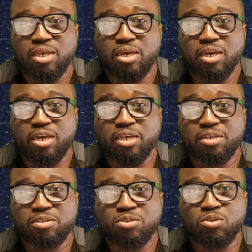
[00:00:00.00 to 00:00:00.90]

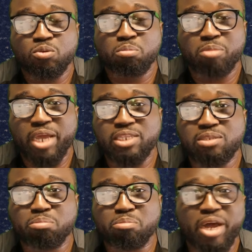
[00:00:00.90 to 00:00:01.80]
Uh, you
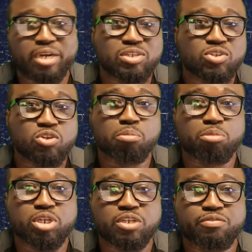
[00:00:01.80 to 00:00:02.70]
might marry
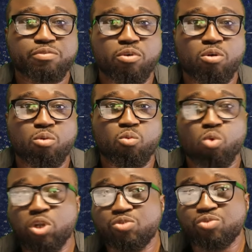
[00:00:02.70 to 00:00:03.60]
somebody for
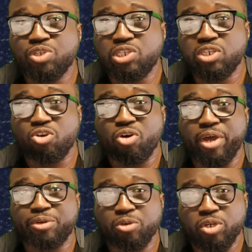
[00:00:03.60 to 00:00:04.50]
one reason or
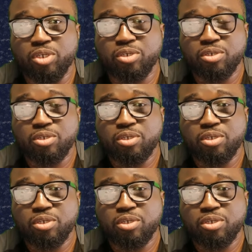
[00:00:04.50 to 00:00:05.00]
another,